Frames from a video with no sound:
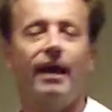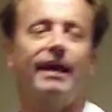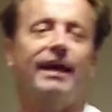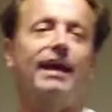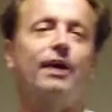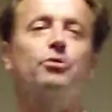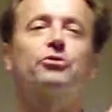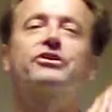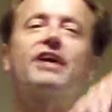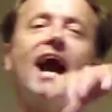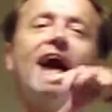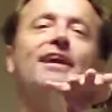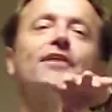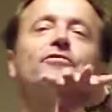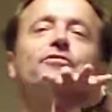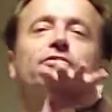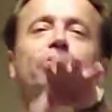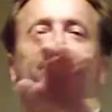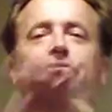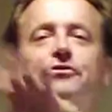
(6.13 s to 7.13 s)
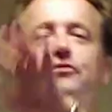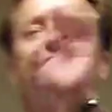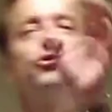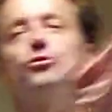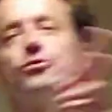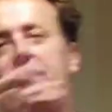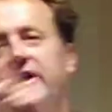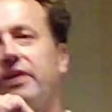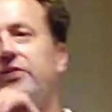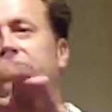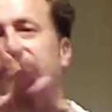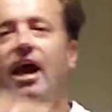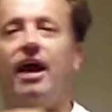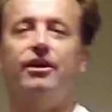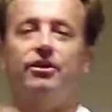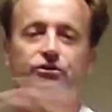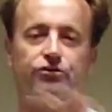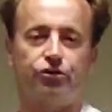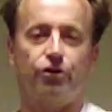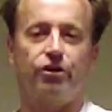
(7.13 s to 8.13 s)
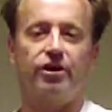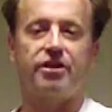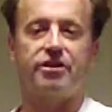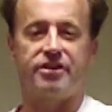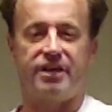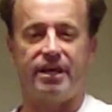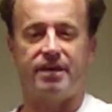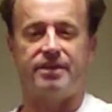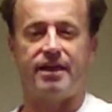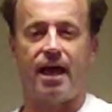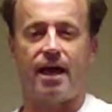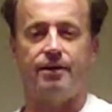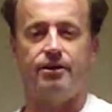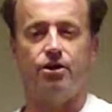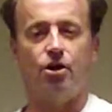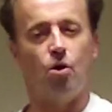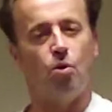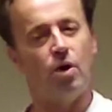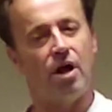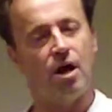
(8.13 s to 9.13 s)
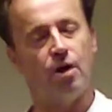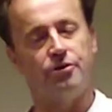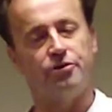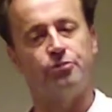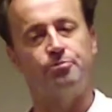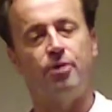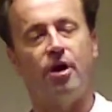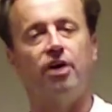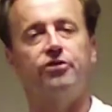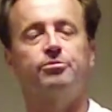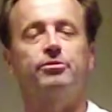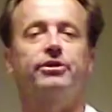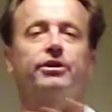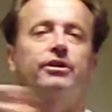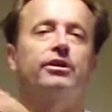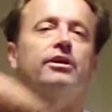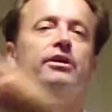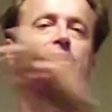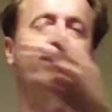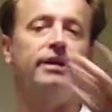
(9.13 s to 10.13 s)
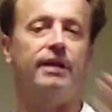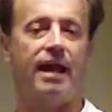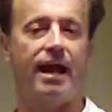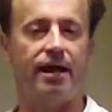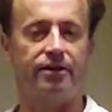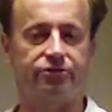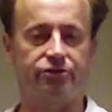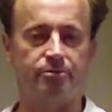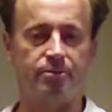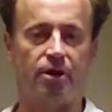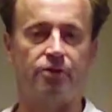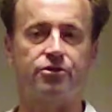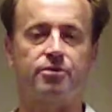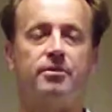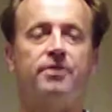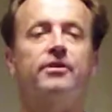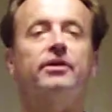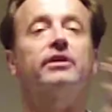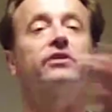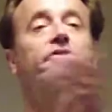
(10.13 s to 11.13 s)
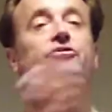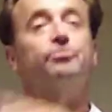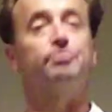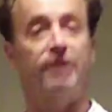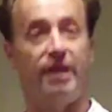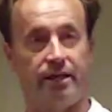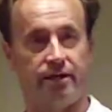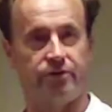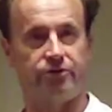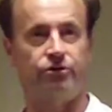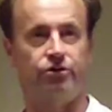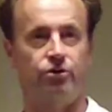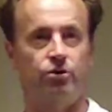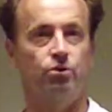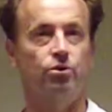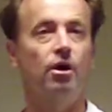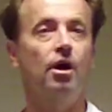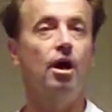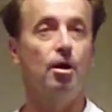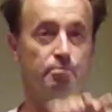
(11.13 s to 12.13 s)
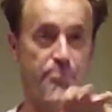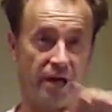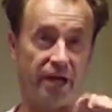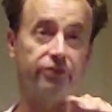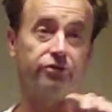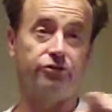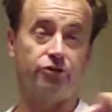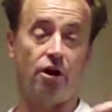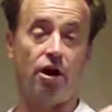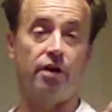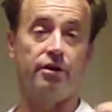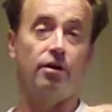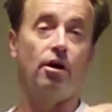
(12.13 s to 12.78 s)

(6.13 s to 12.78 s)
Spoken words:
was kind of two things. Yeah, you'd sort of think that, and you go, well, how is this possible? You'd ask about them, and they'd explain it to you based on